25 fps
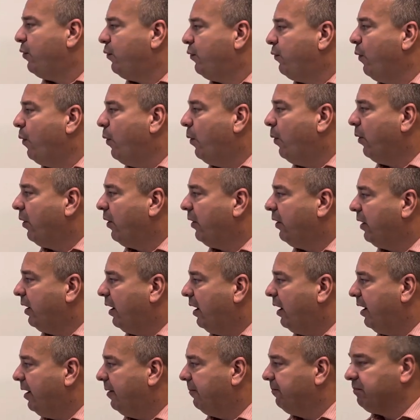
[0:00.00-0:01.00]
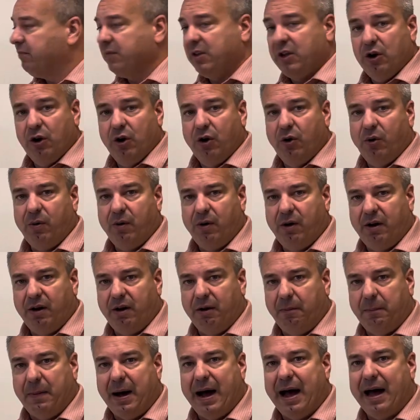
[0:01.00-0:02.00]
for
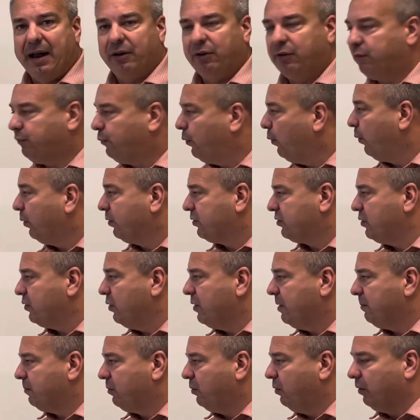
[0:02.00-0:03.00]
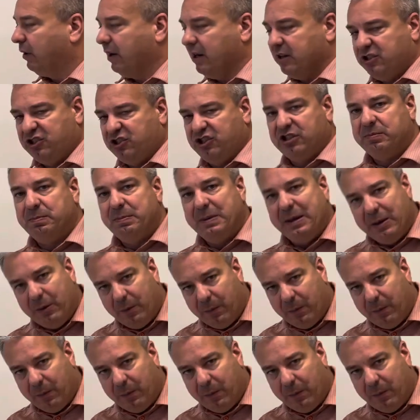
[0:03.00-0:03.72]
a model for sodium chloride. Just be